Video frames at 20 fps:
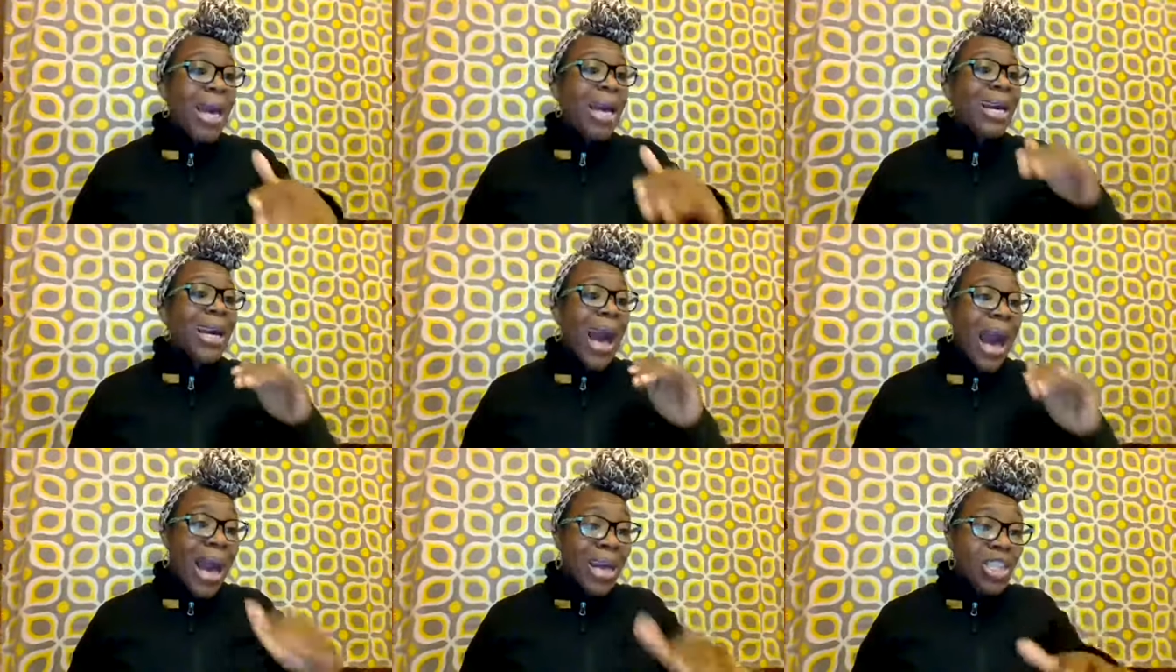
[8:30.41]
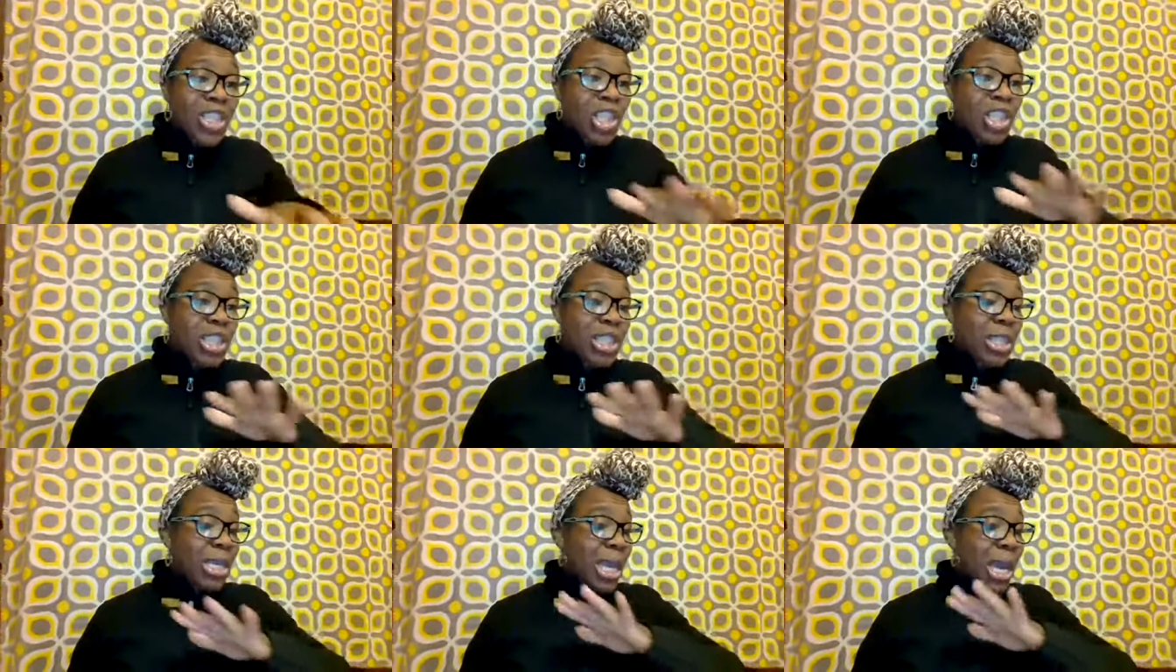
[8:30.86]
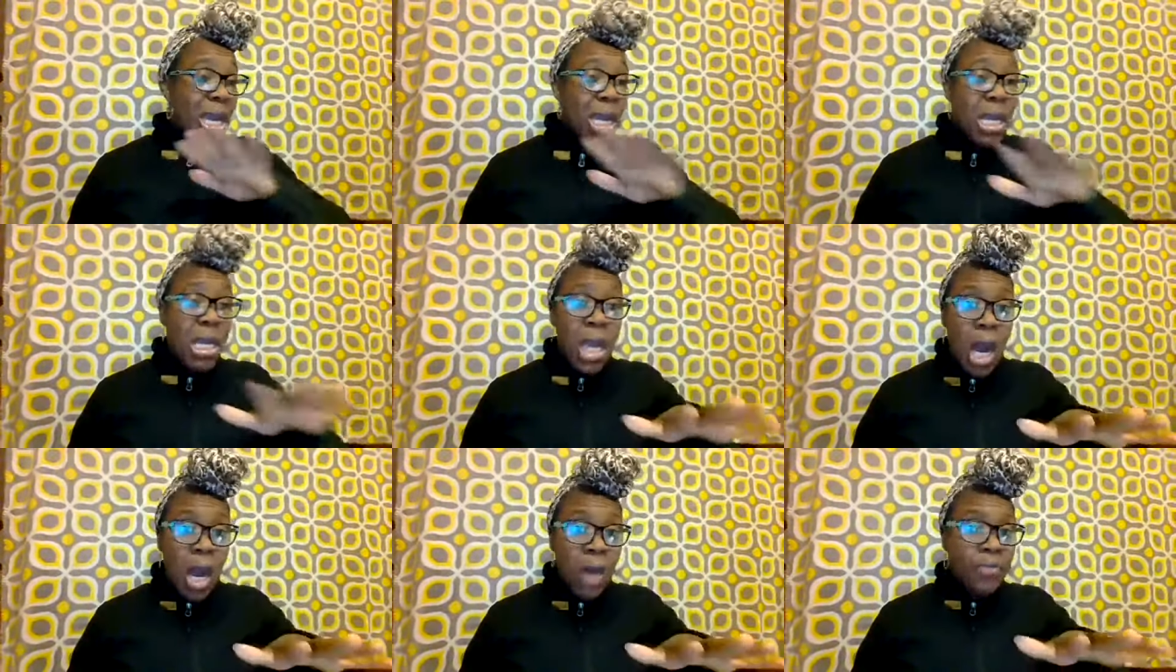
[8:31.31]
consciously
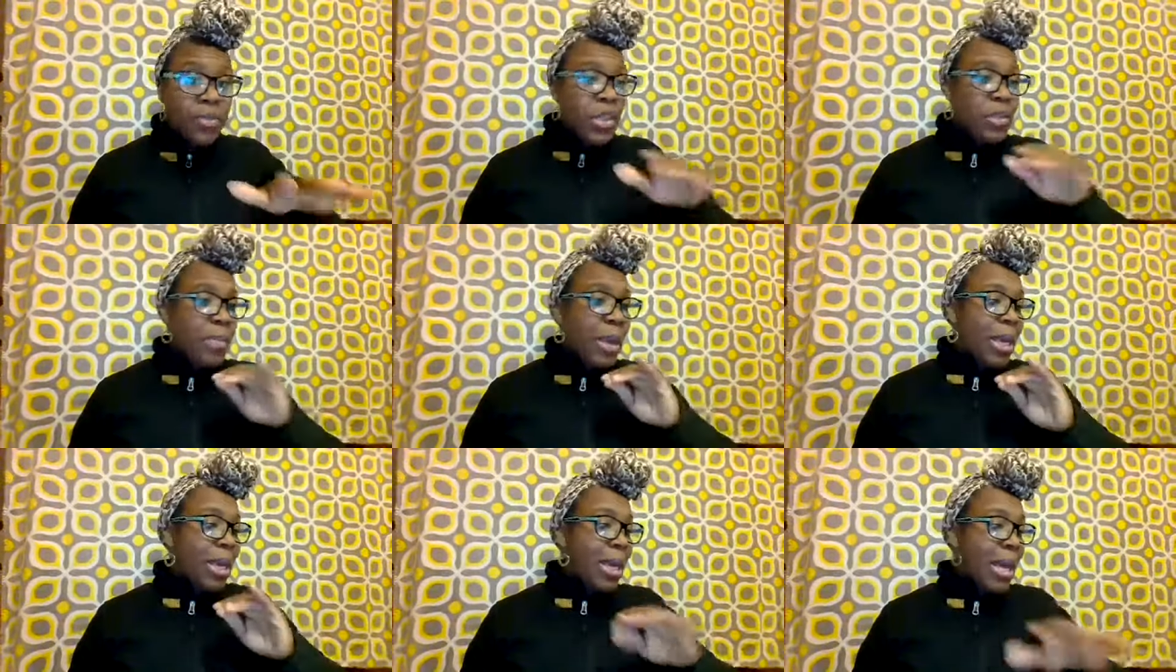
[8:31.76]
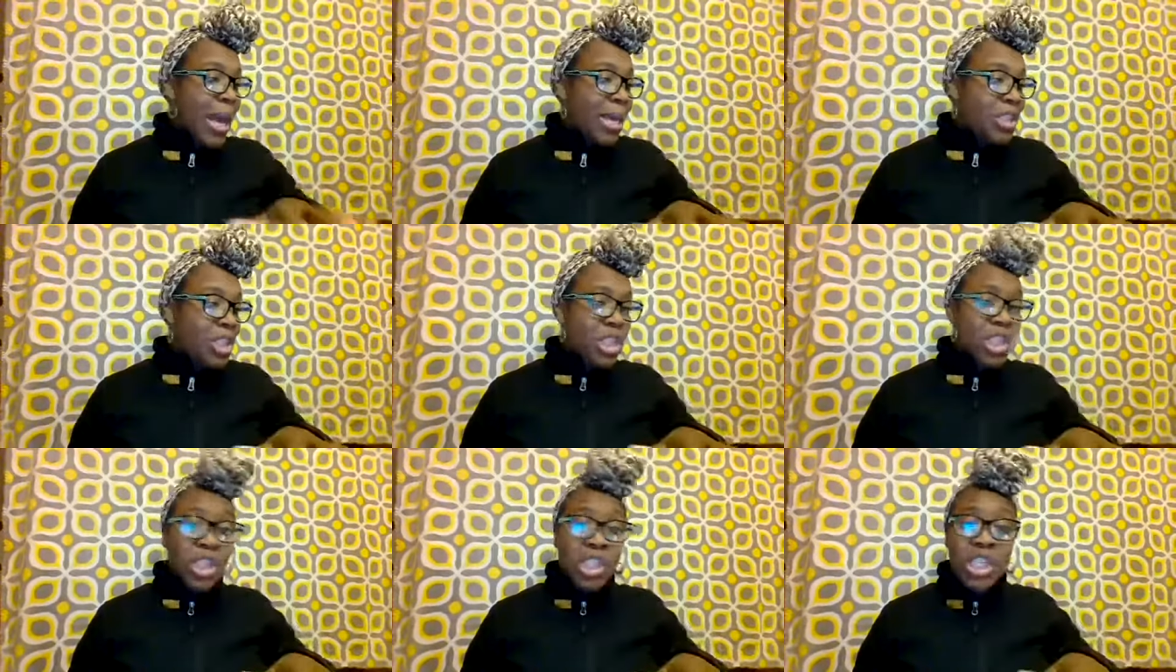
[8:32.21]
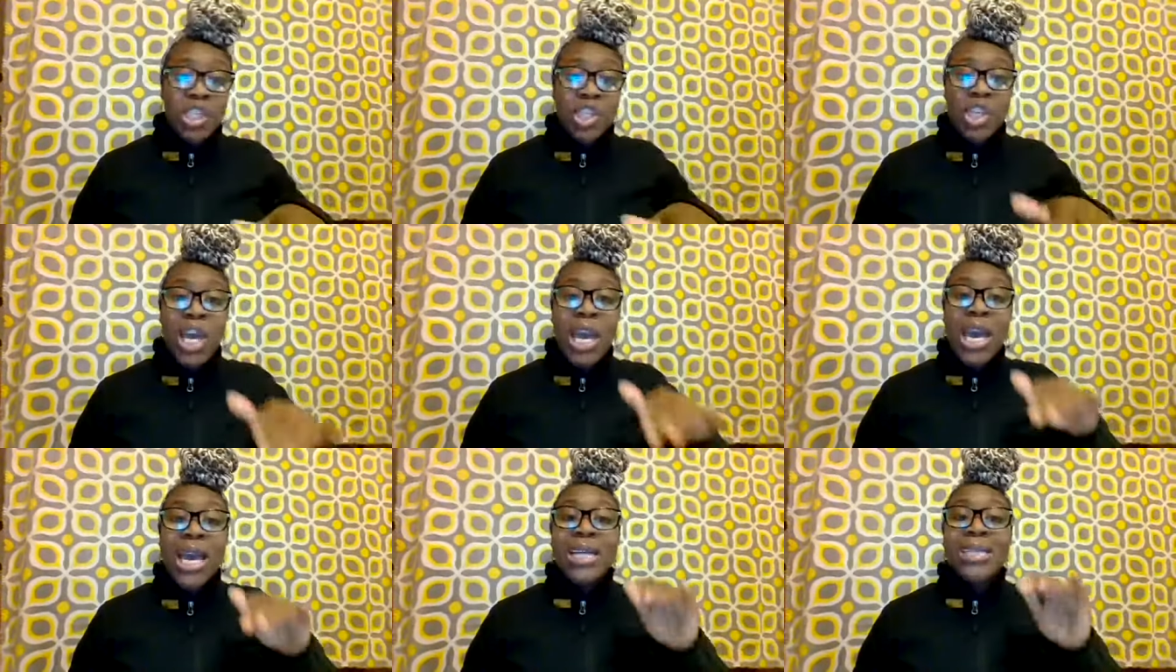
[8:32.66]
enough to make a conscious decision
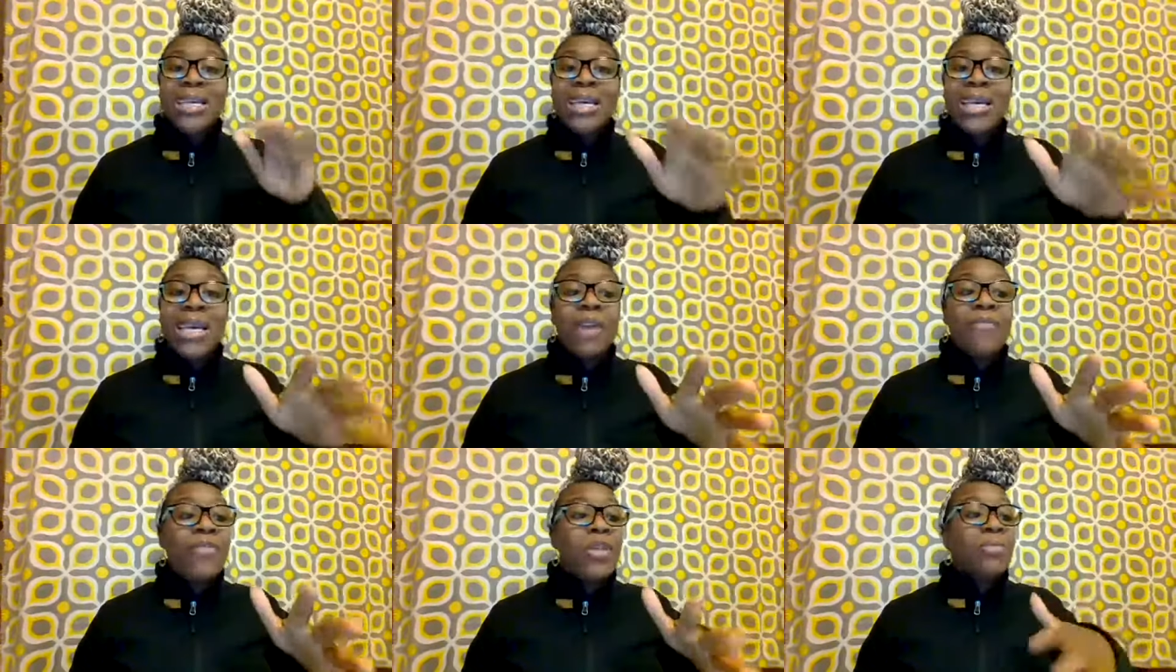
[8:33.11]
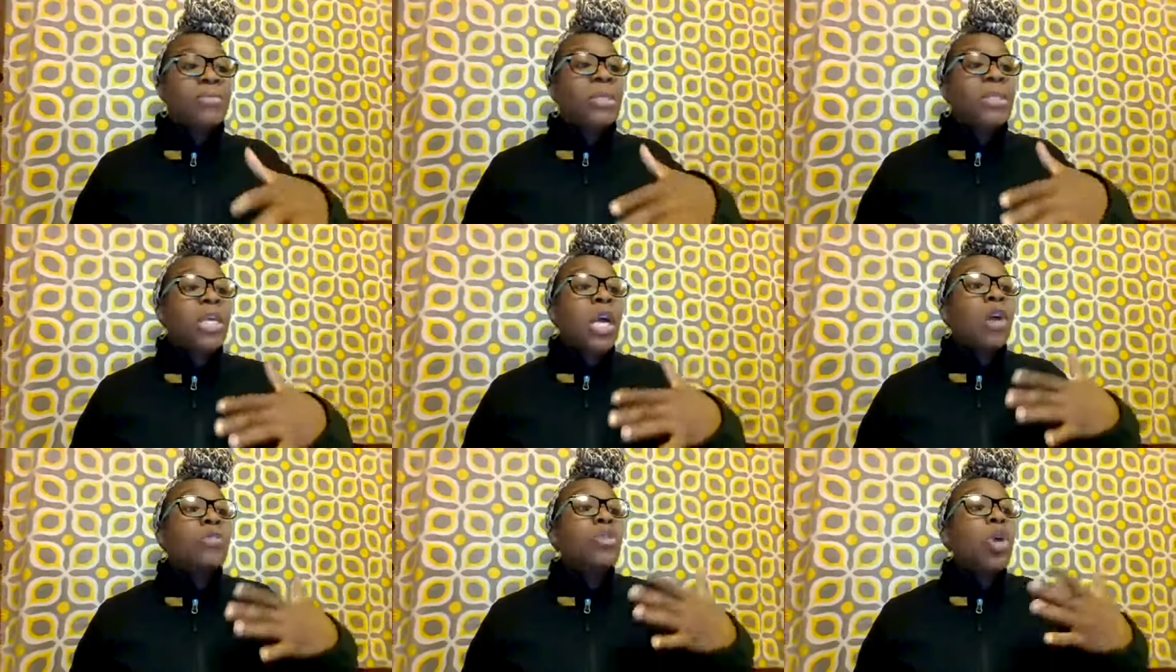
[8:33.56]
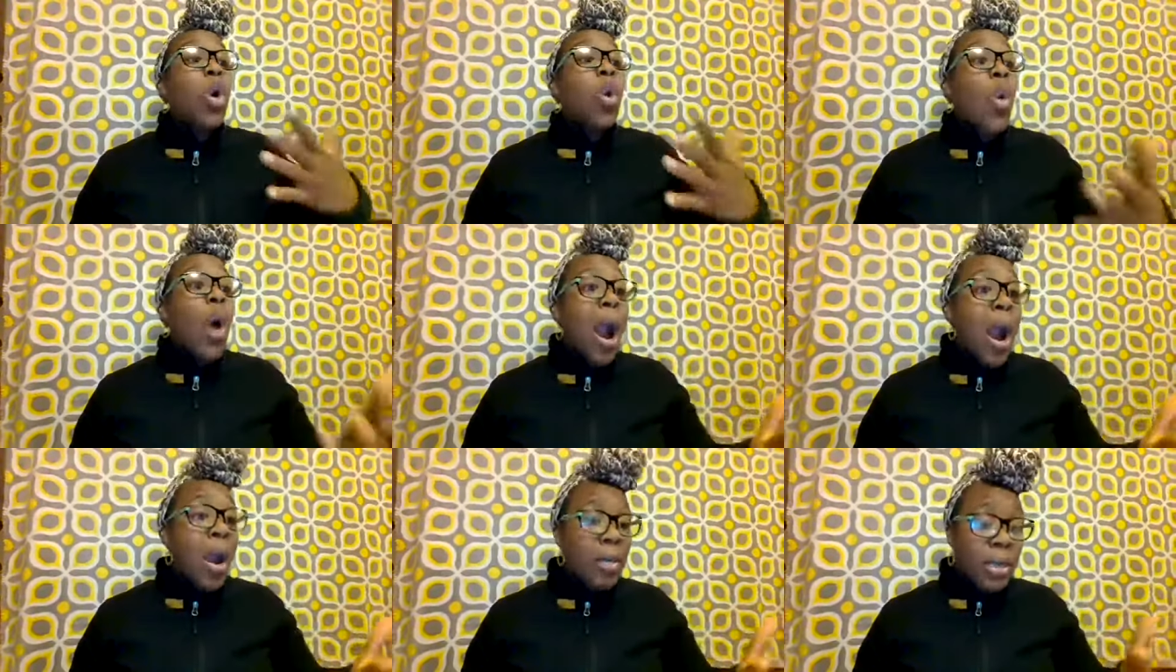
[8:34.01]
to give themselves
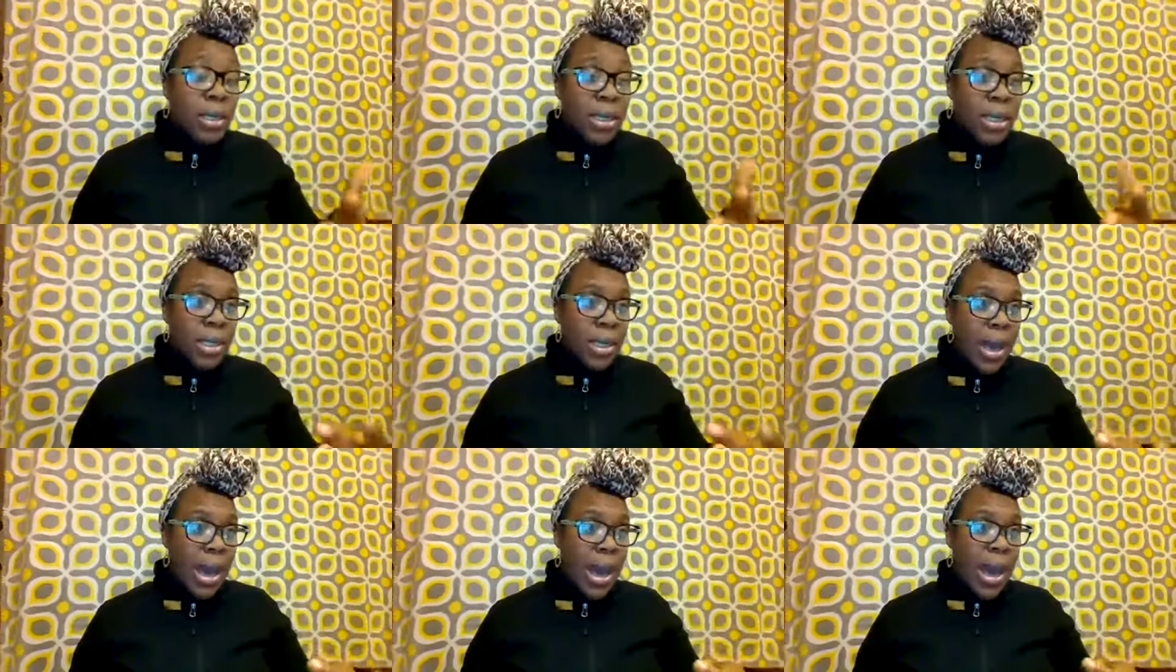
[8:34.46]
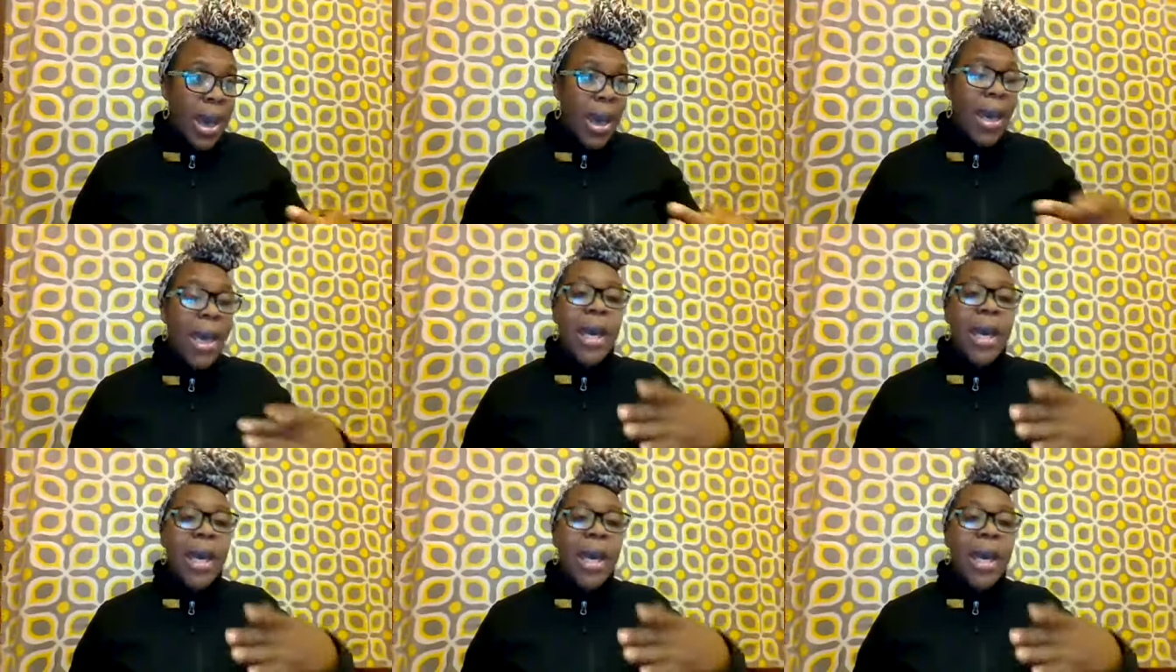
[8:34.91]
wholeheartedly to God